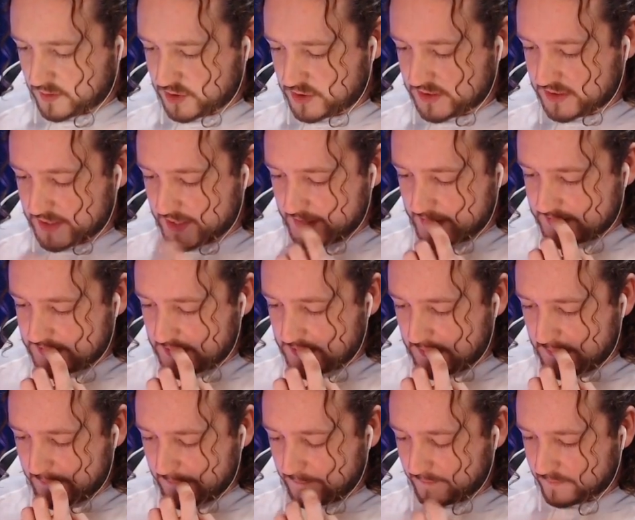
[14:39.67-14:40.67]
You dead,
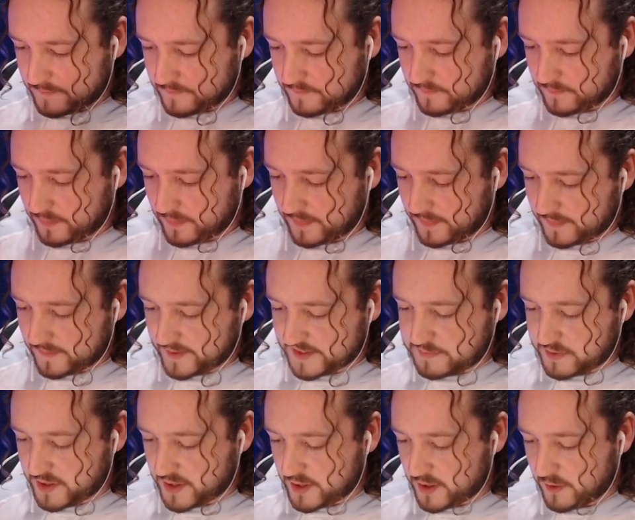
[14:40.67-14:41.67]
son? Ice
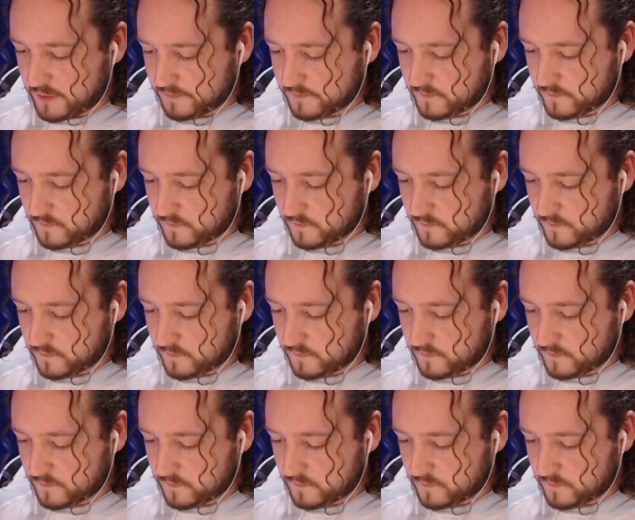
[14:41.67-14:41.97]
Spirit here.